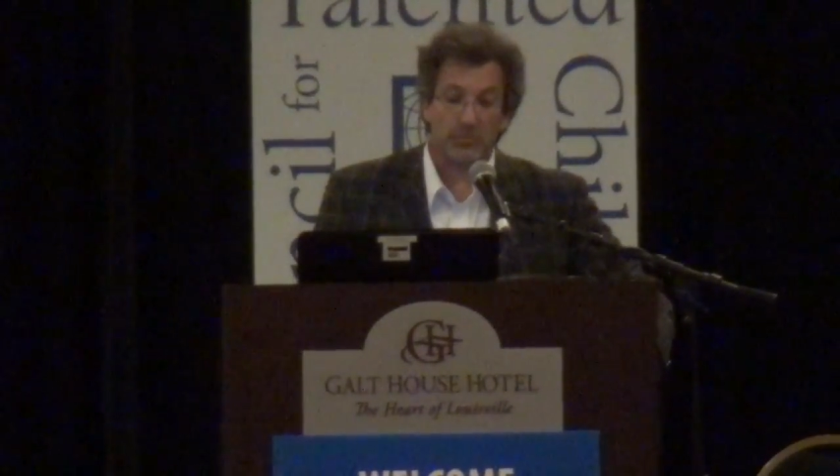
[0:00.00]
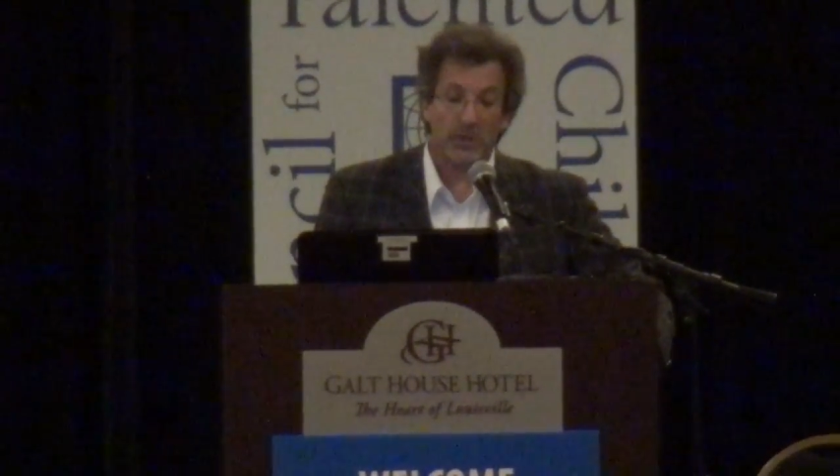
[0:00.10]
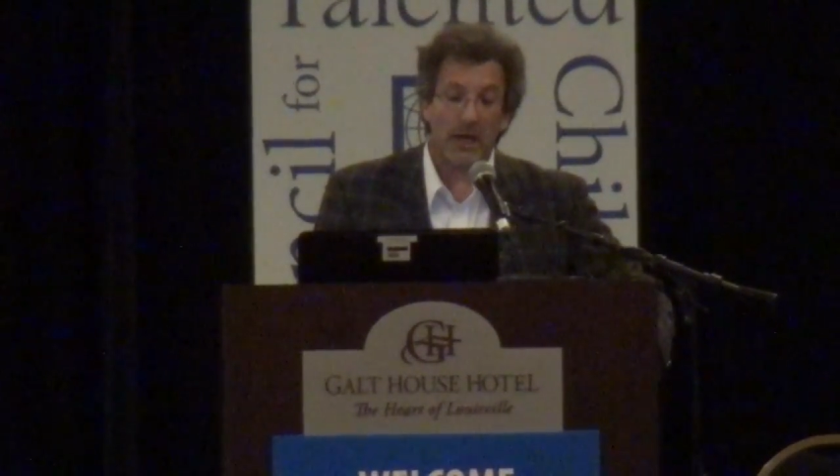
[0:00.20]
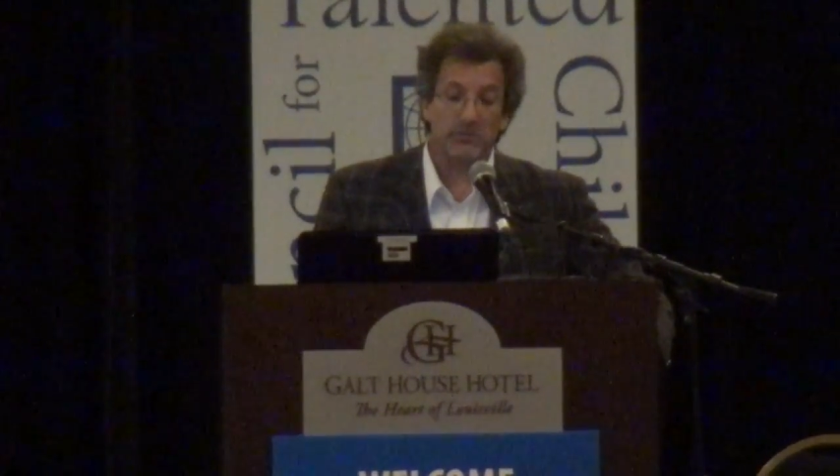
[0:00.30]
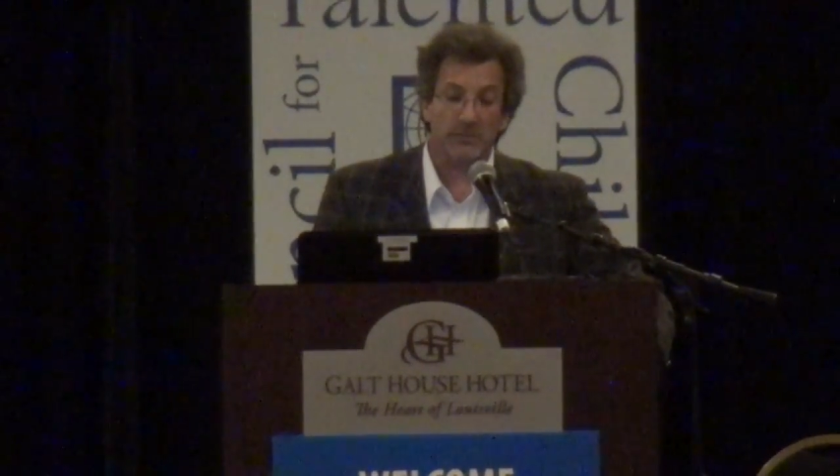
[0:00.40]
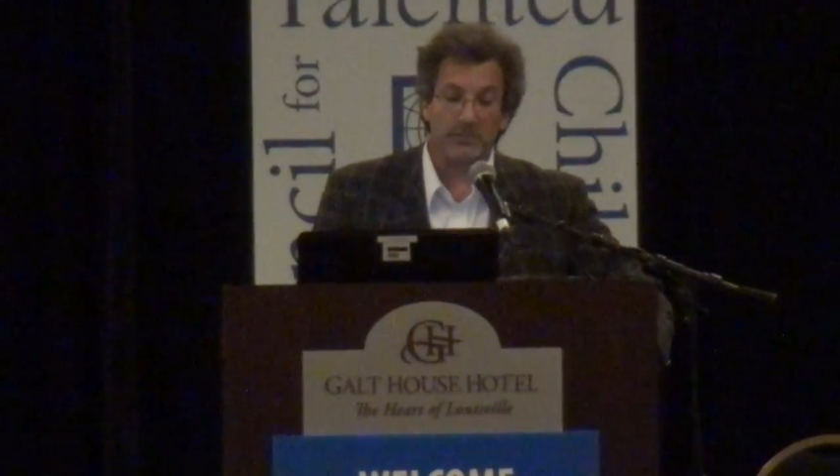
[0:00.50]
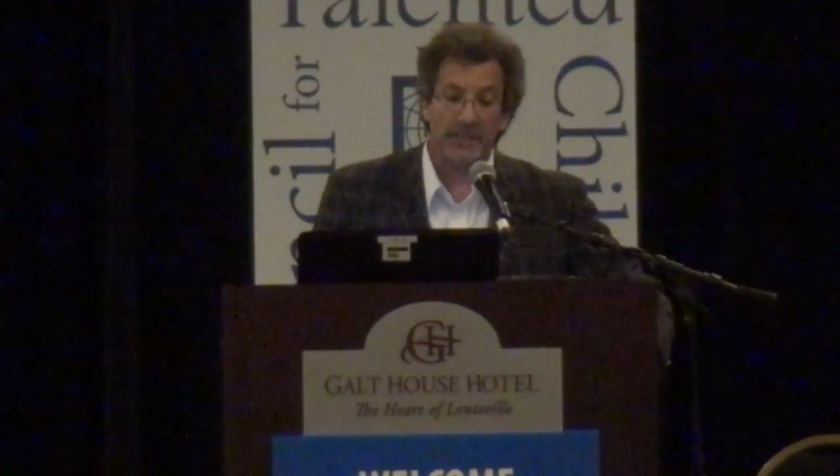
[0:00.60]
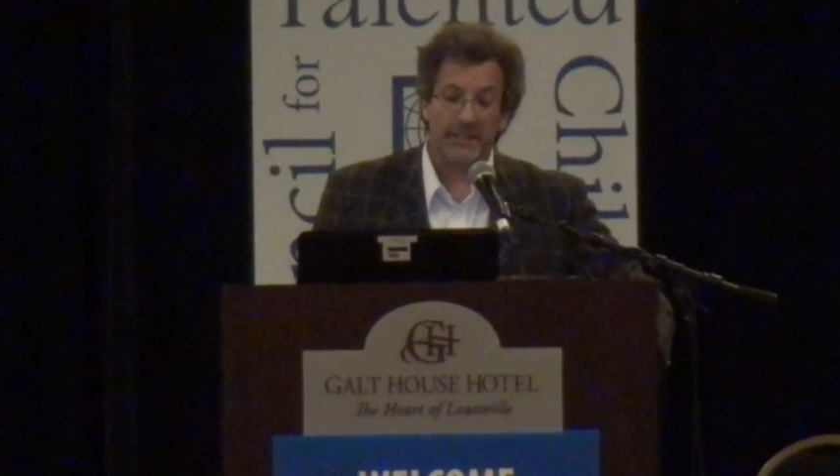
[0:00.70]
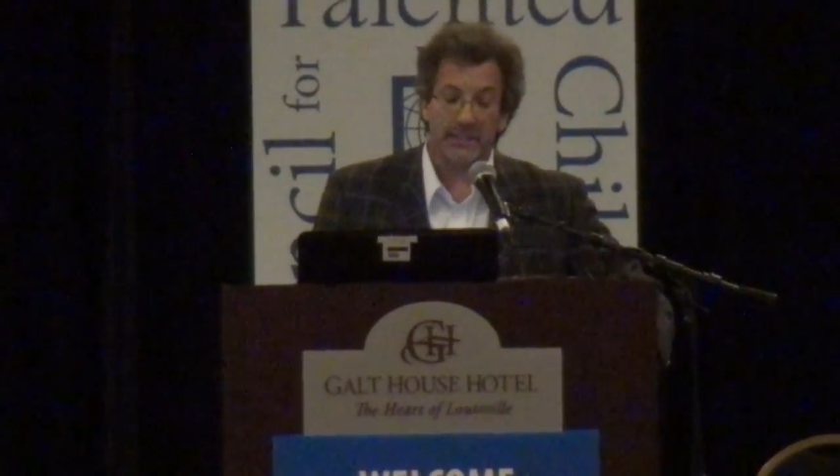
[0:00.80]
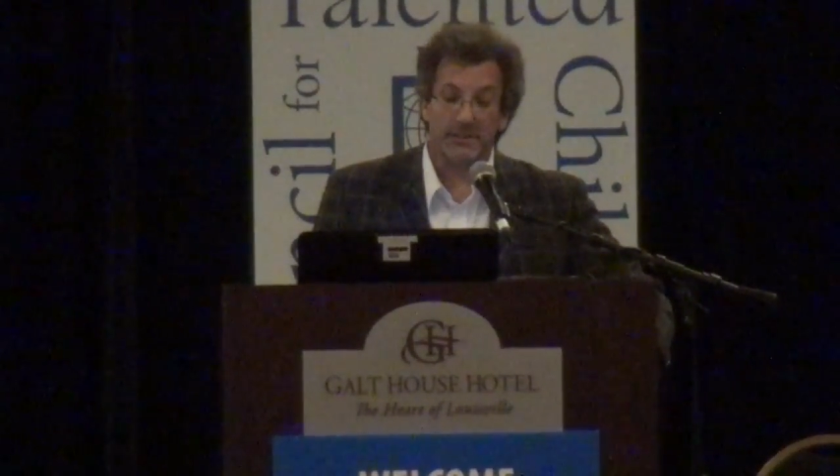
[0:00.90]
problem
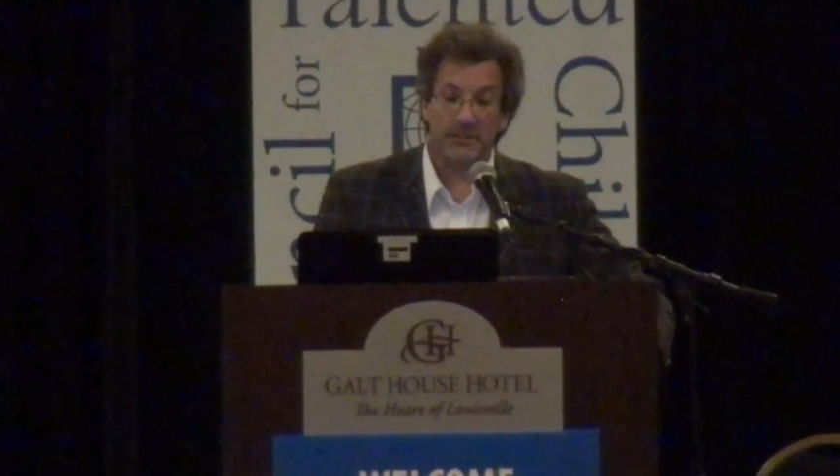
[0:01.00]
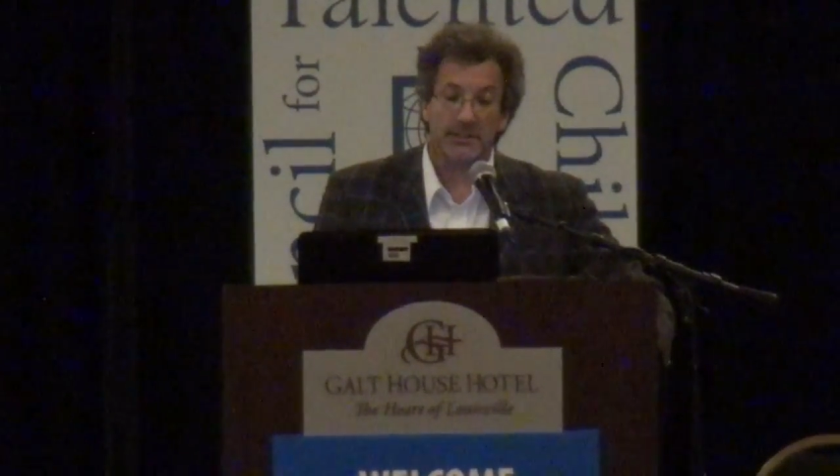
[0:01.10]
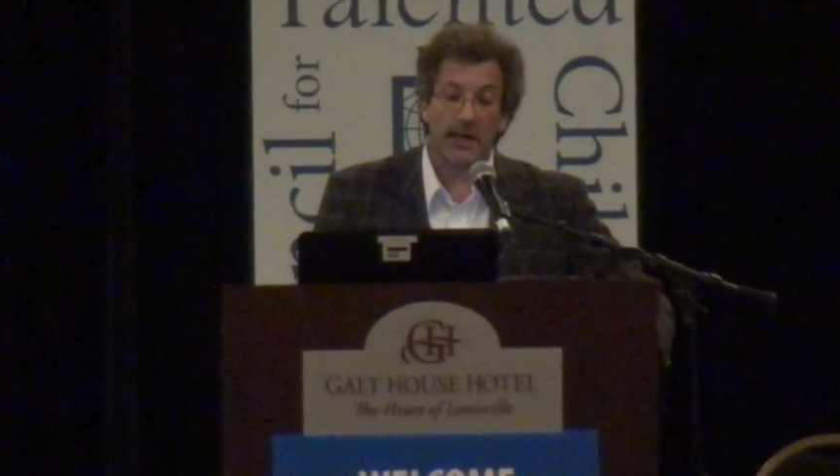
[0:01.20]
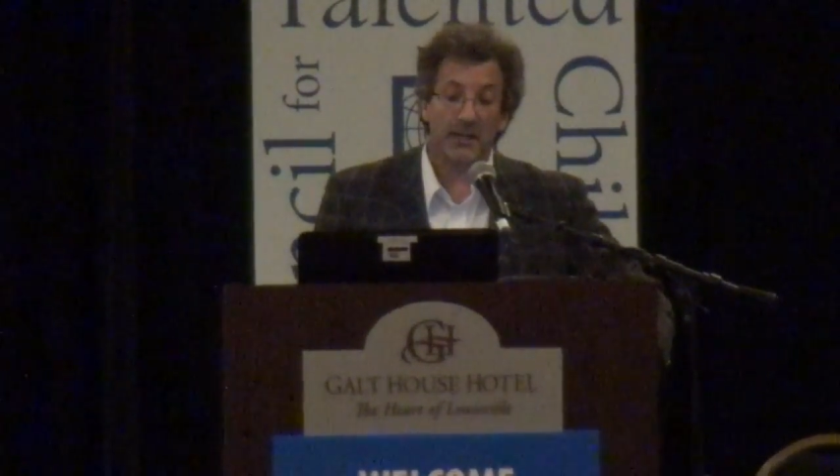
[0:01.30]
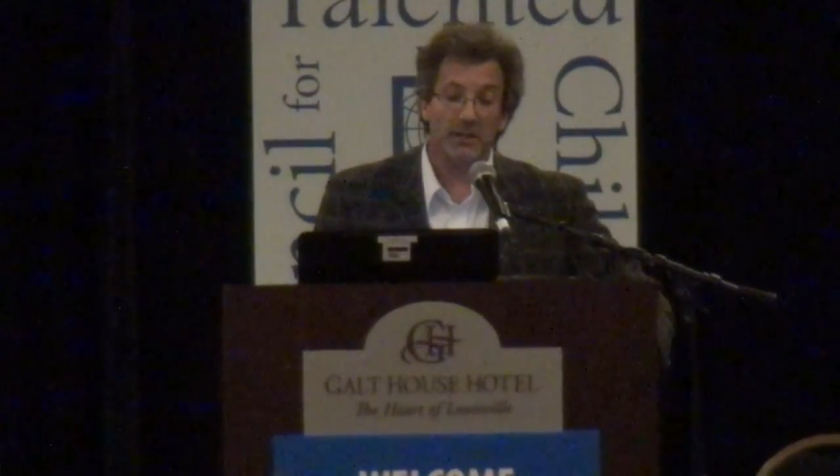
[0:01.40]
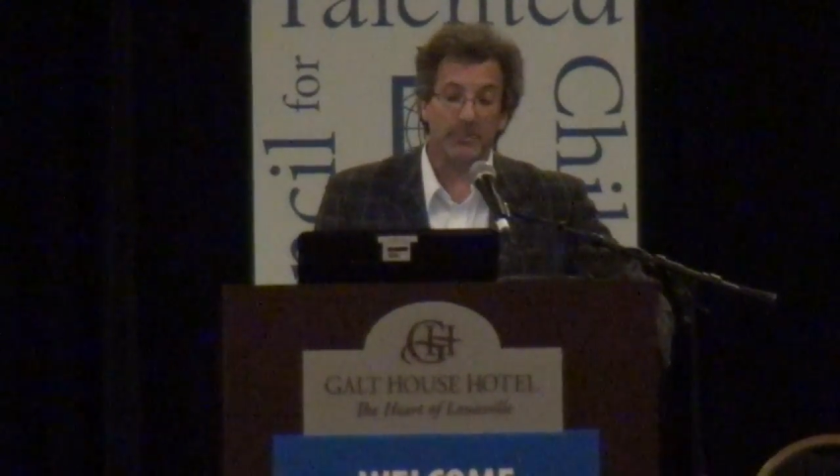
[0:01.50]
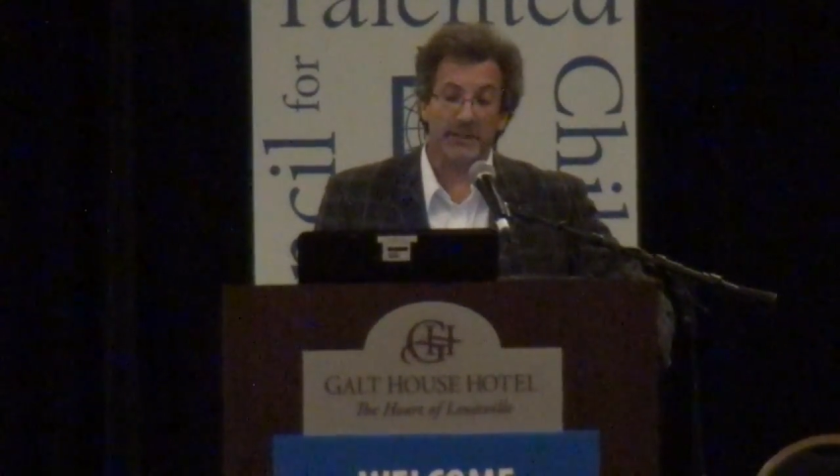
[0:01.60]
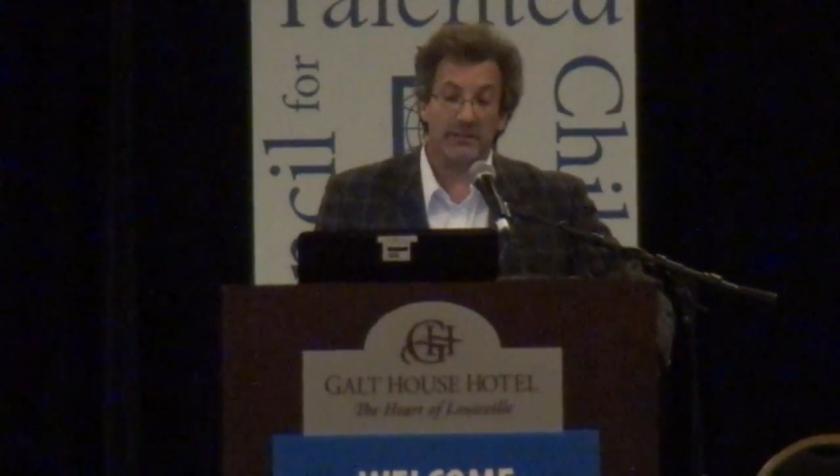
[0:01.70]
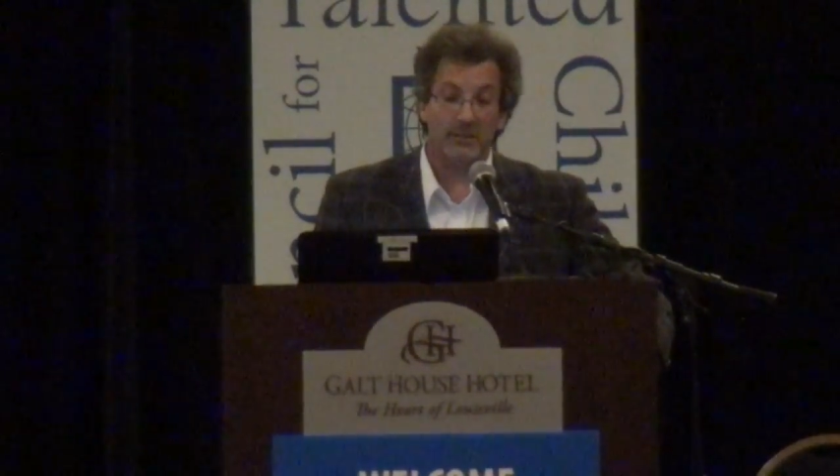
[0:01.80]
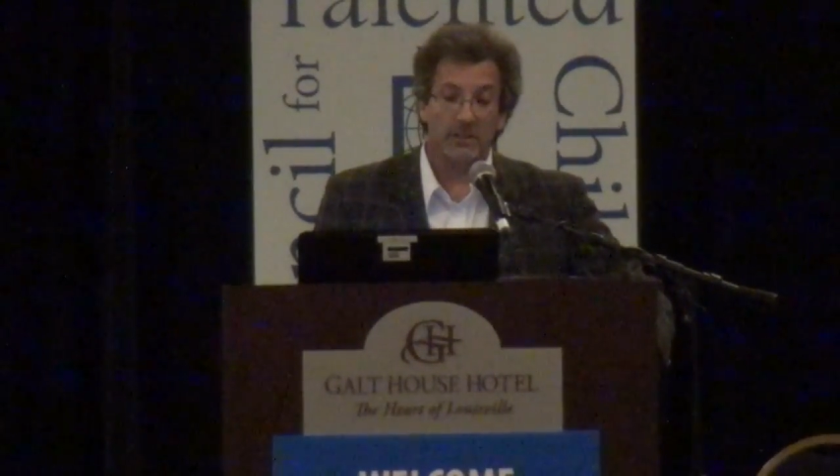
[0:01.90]
and then to document,